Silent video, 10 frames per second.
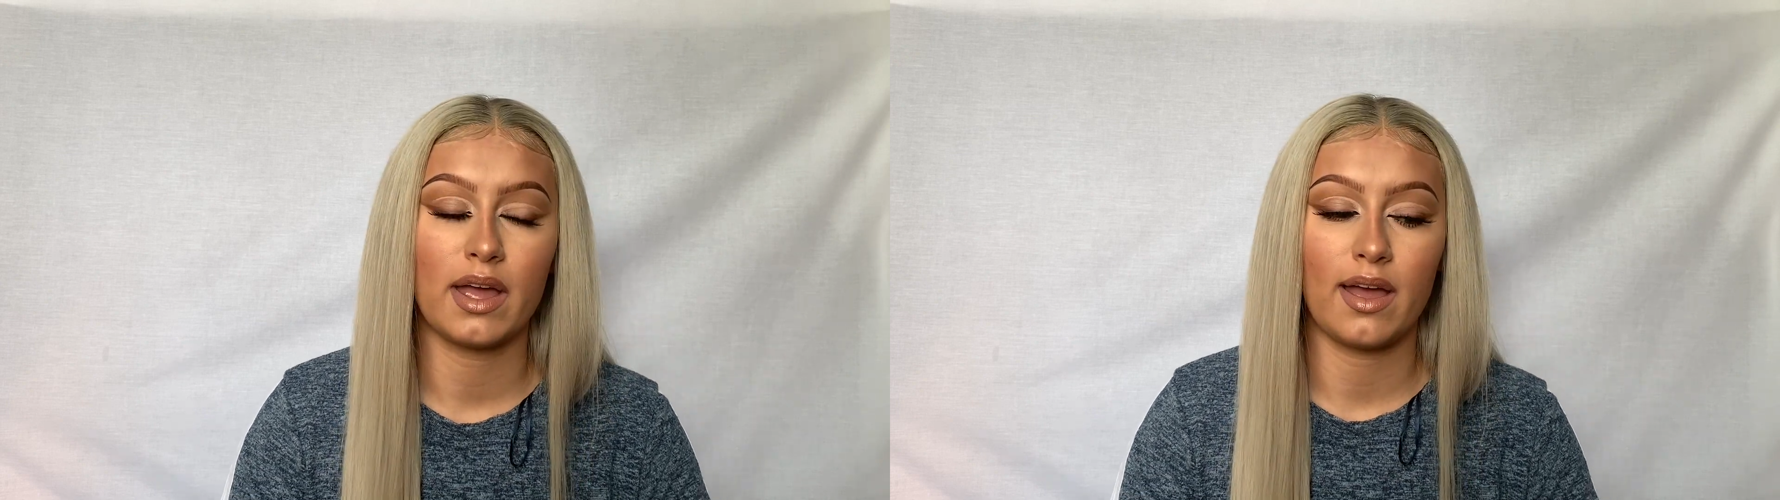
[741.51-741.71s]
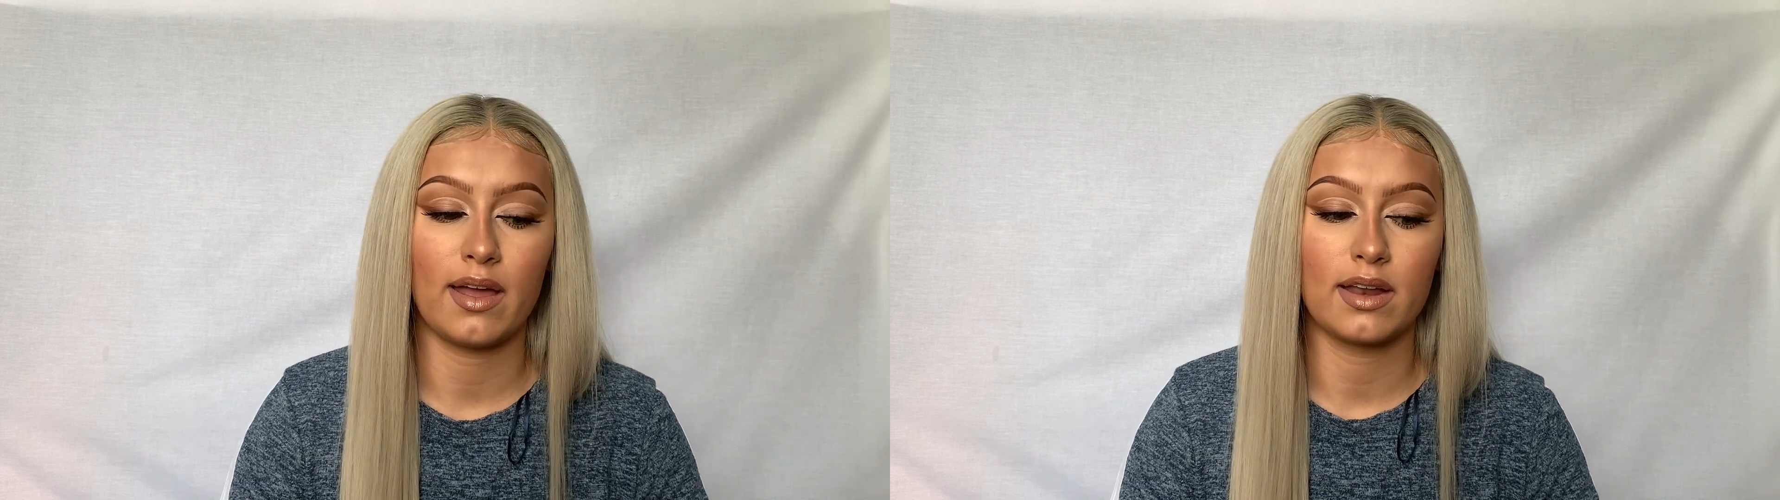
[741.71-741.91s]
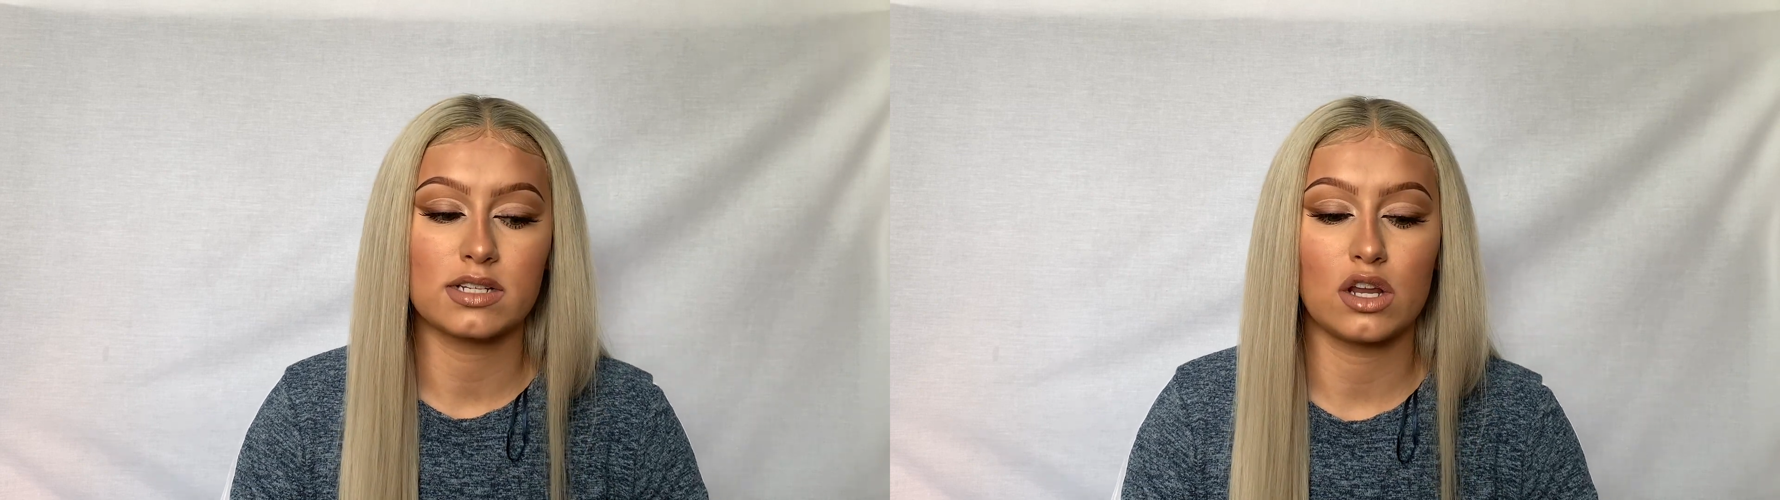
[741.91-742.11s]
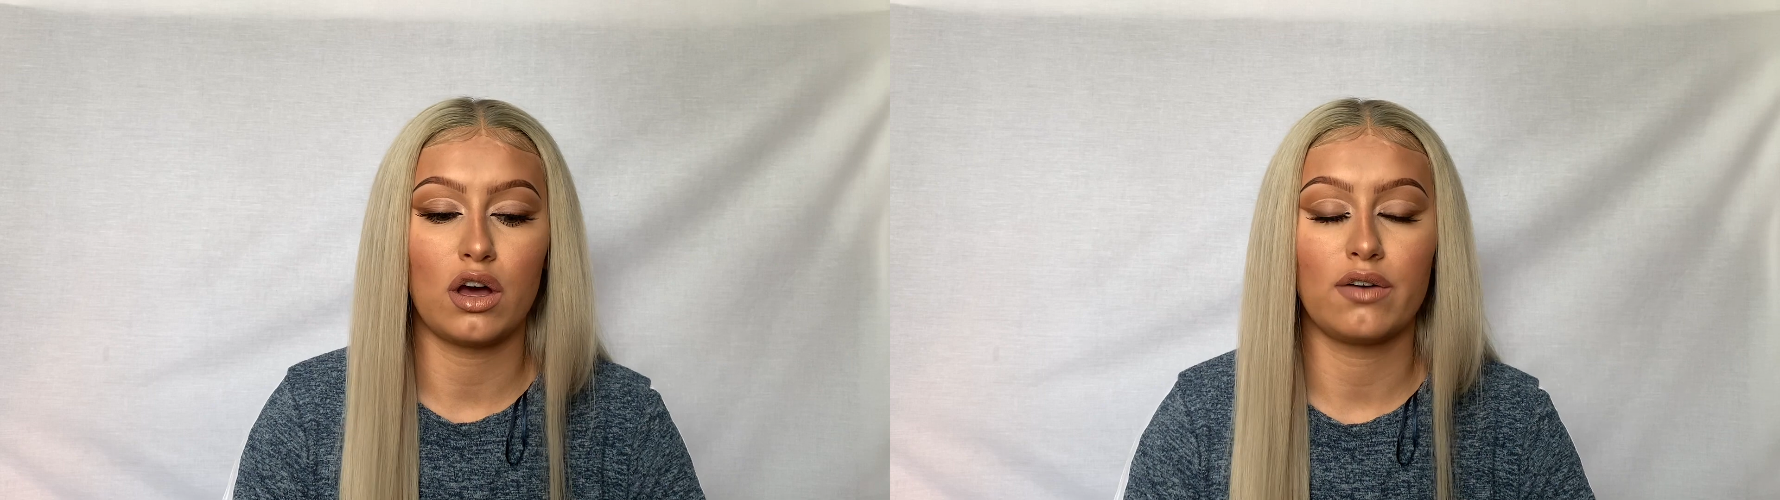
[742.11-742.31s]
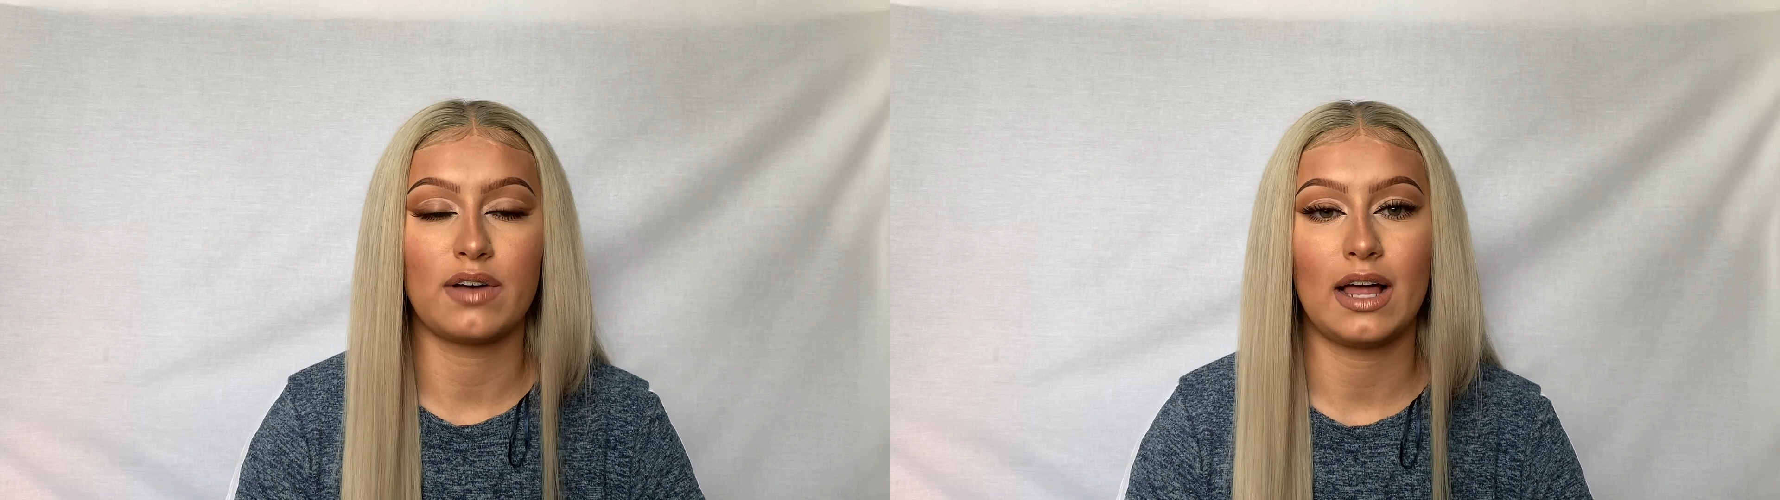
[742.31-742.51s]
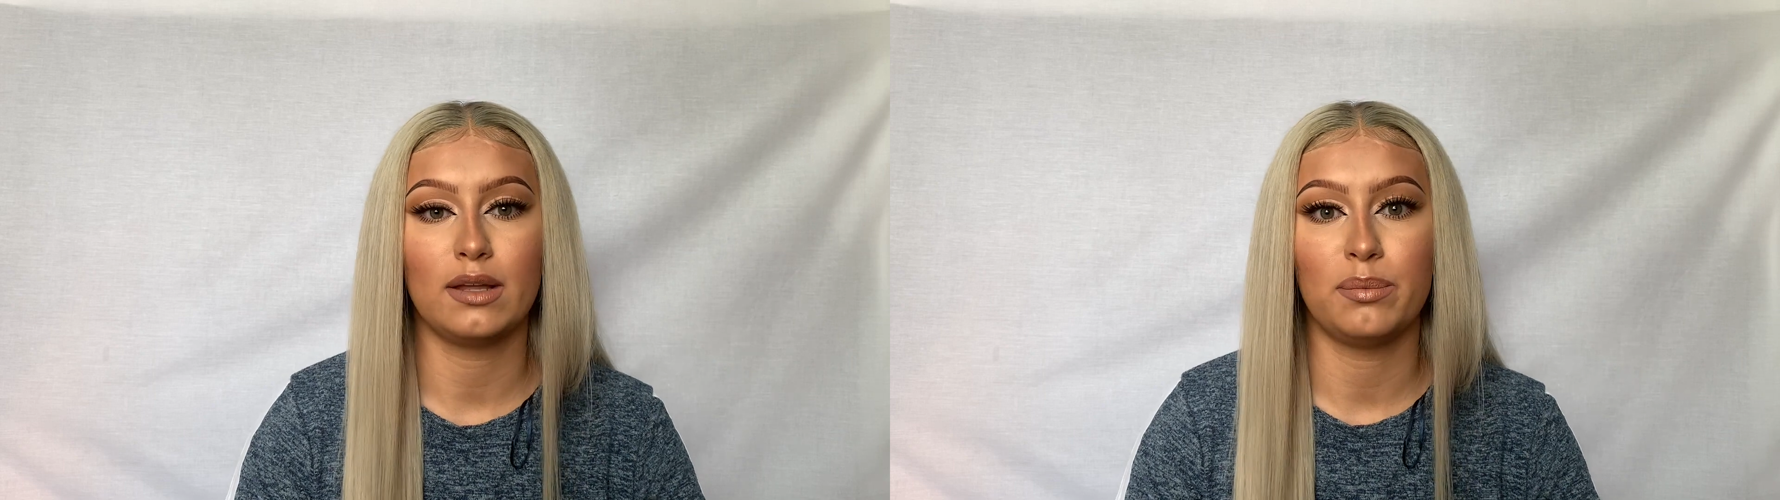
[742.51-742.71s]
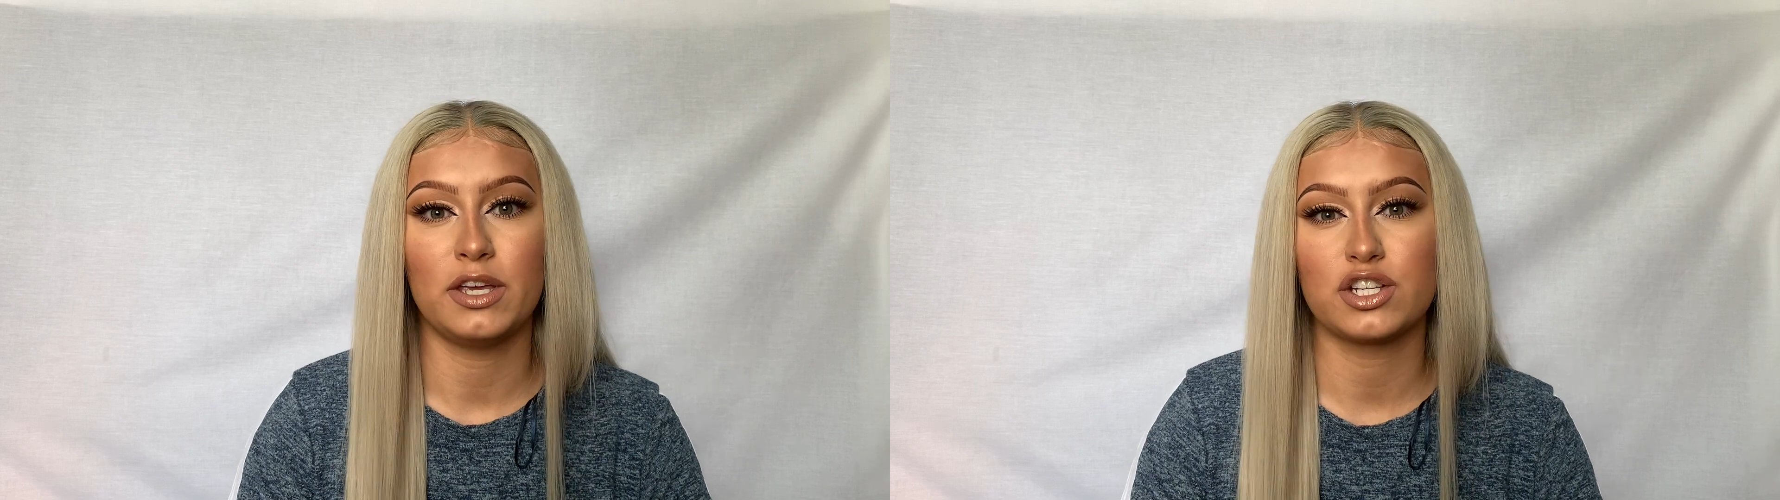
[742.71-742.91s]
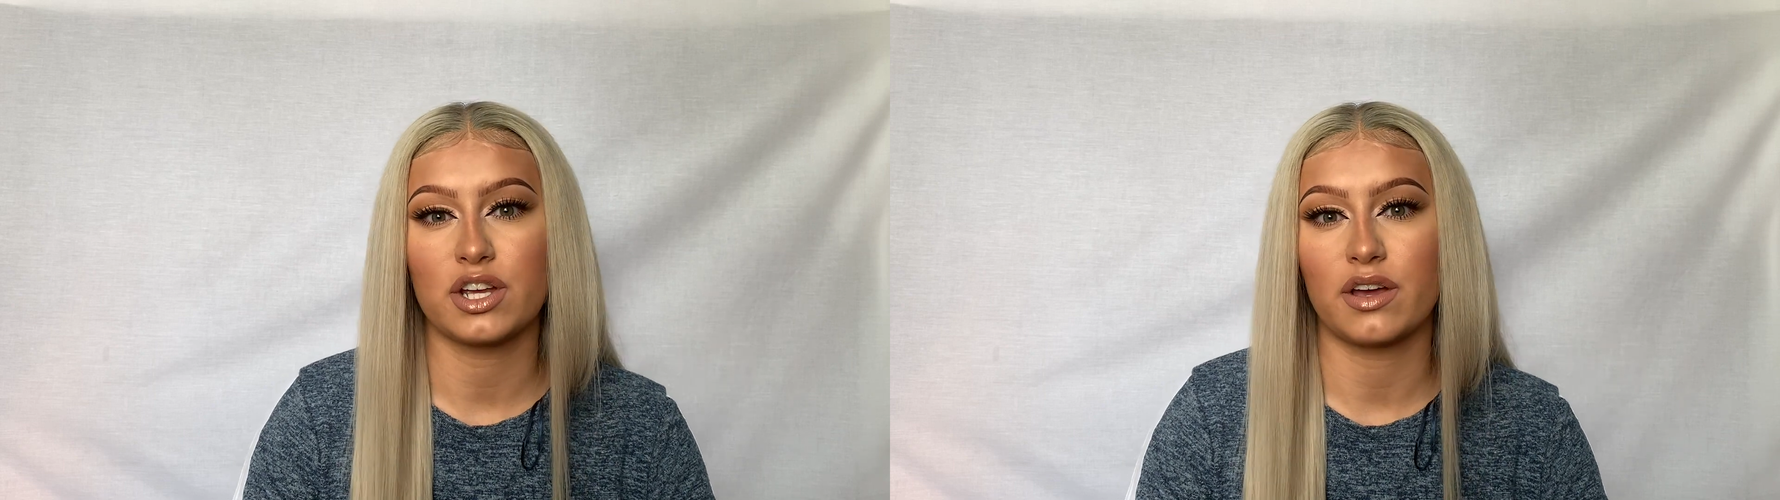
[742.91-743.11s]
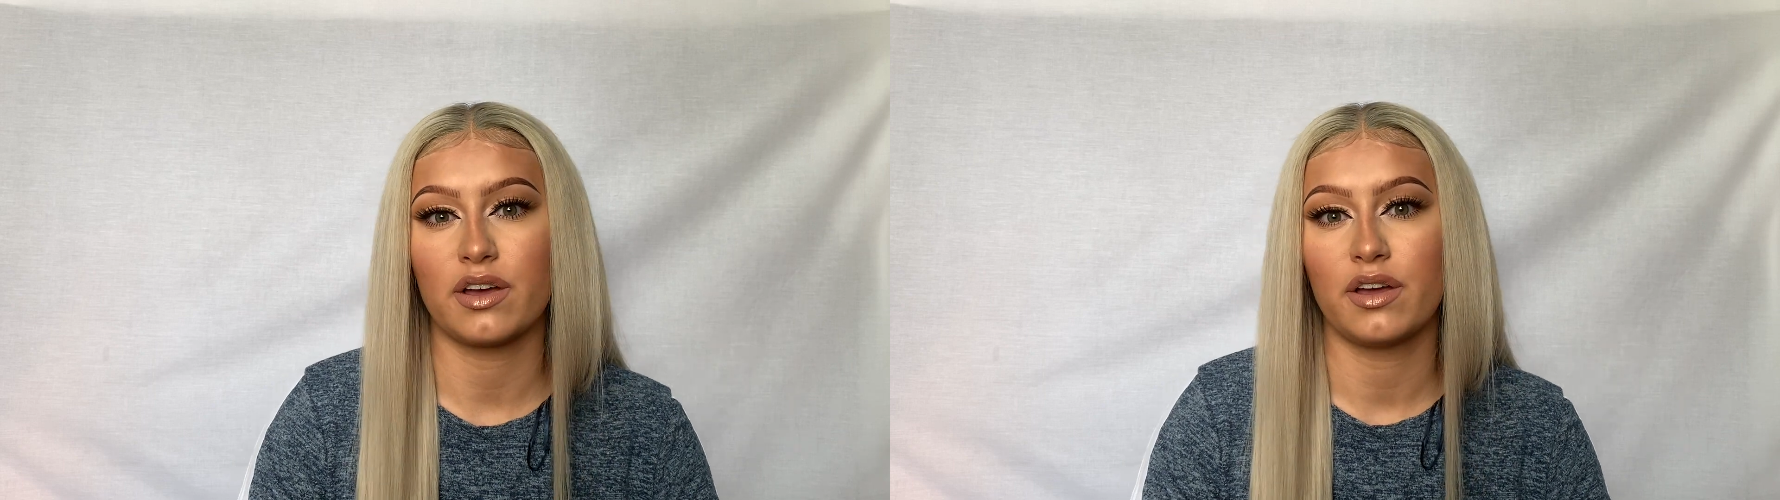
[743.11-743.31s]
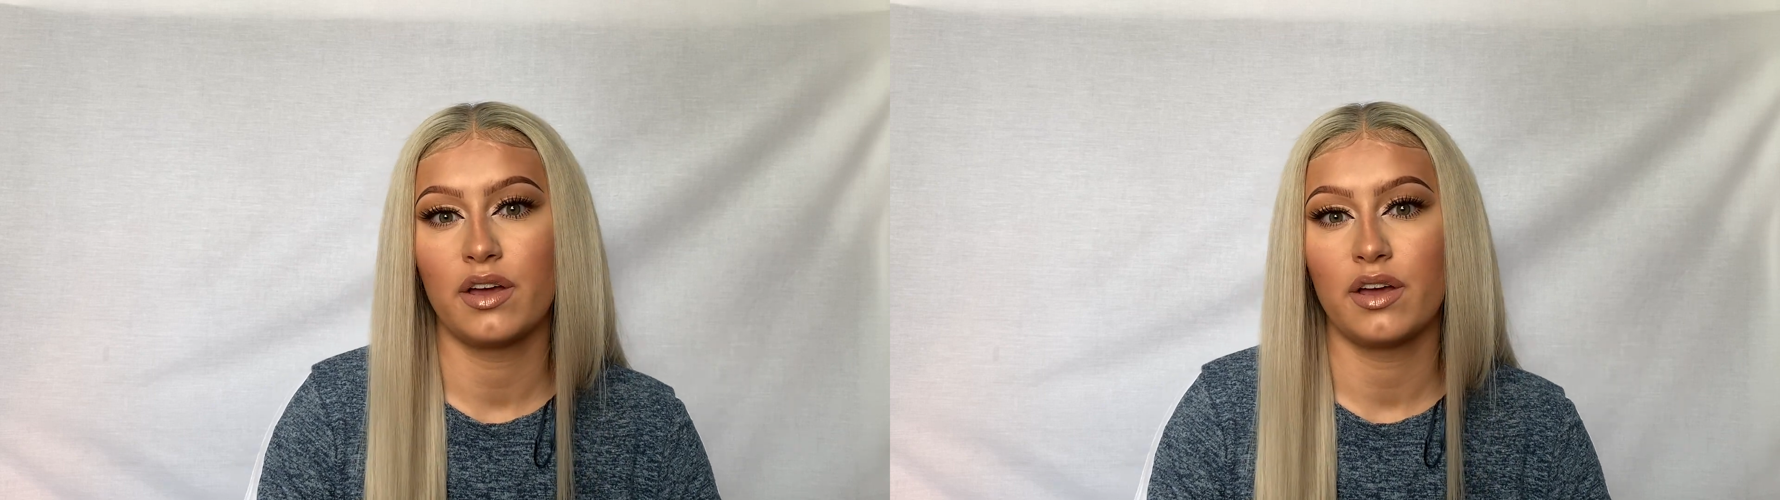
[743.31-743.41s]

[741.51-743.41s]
and a lot of alopecia